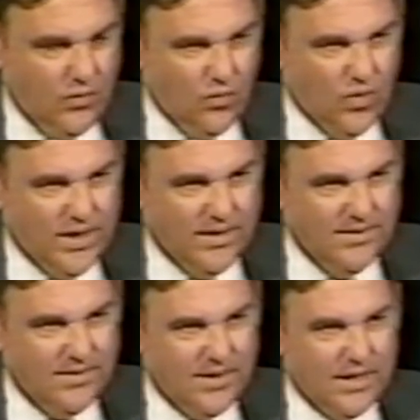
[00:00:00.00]
When
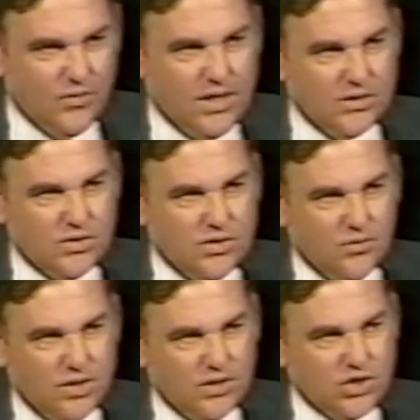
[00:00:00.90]
Henry Kissinger
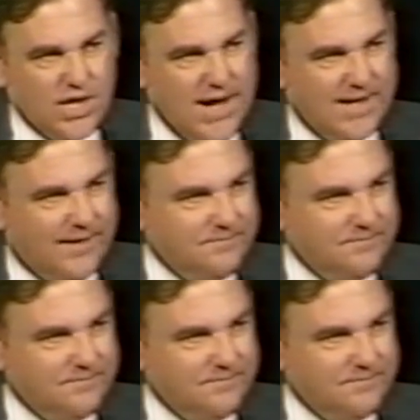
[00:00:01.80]
went to China,